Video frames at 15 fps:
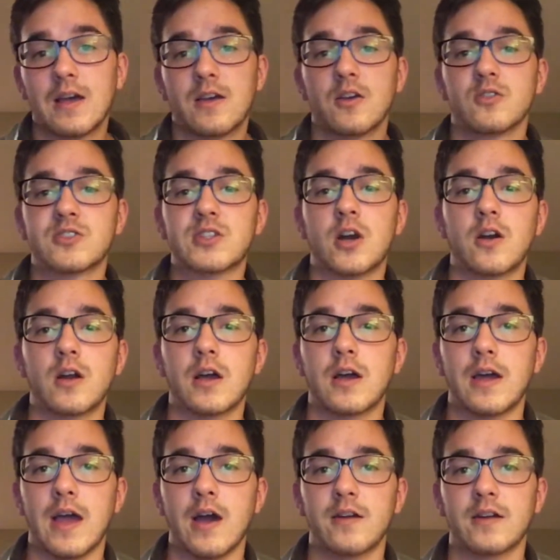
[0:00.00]
he'll start
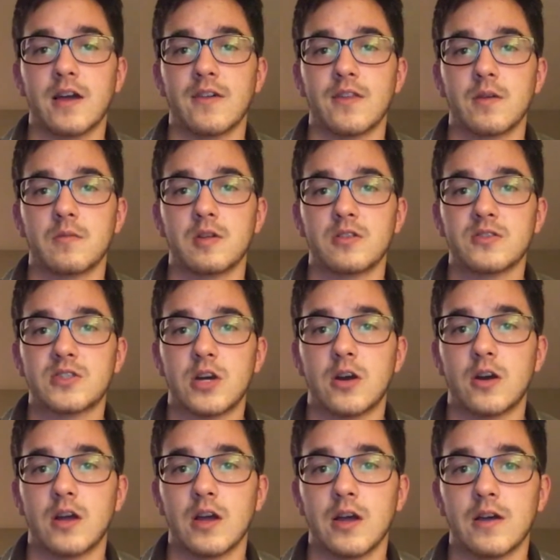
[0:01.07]
hounding on them, and he'll start